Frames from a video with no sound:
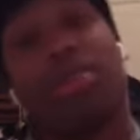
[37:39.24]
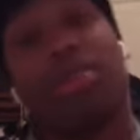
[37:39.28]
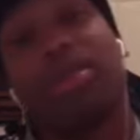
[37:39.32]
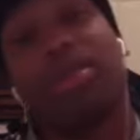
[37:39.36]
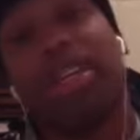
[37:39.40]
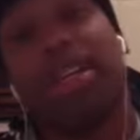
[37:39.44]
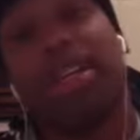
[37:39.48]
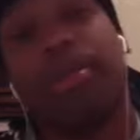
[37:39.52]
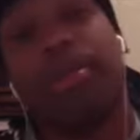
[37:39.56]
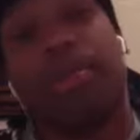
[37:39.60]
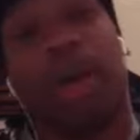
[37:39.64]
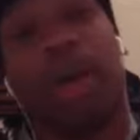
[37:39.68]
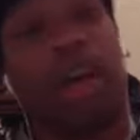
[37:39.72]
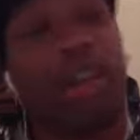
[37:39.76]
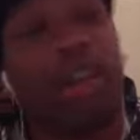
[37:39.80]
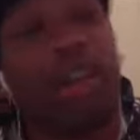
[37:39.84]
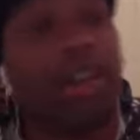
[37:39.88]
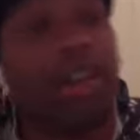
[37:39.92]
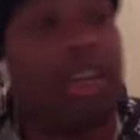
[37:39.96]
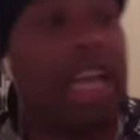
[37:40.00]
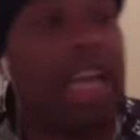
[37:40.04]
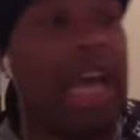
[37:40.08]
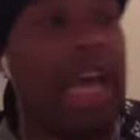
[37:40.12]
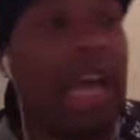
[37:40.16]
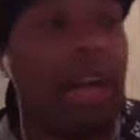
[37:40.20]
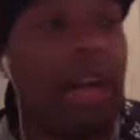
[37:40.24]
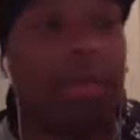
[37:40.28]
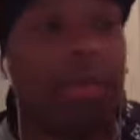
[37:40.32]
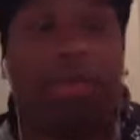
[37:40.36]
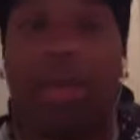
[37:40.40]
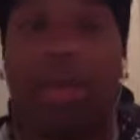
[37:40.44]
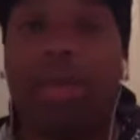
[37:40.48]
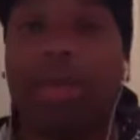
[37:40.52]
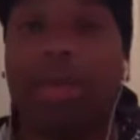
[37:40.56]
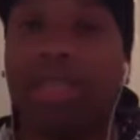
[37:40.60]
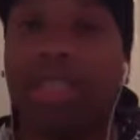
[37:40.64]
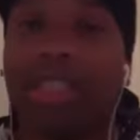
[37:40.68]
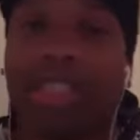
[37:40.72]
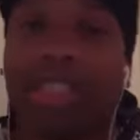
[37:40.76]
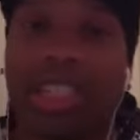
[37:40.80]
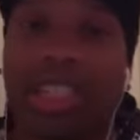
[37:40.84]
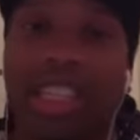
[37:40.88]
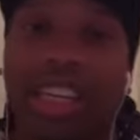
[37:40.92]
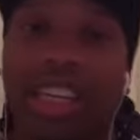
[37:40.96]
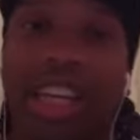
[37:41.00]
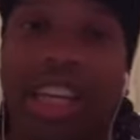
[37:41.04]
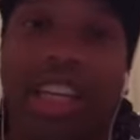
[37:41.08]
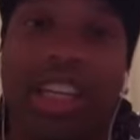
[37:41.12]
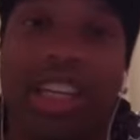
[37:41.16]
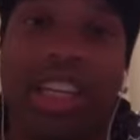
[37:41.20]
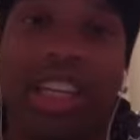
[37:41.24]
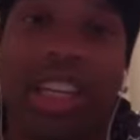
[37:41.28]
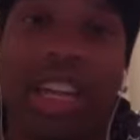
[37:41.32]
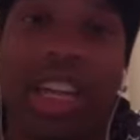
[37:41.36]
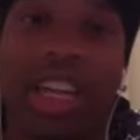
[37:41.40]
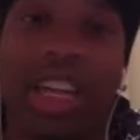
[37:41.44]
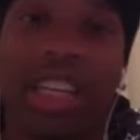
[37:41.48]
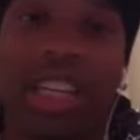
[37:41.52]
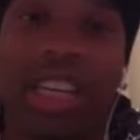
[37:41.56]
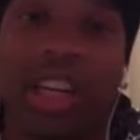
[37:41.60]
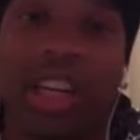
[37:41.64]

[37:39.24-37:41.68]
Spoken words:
saying? But other than that, I'm probably listening to Nelly like in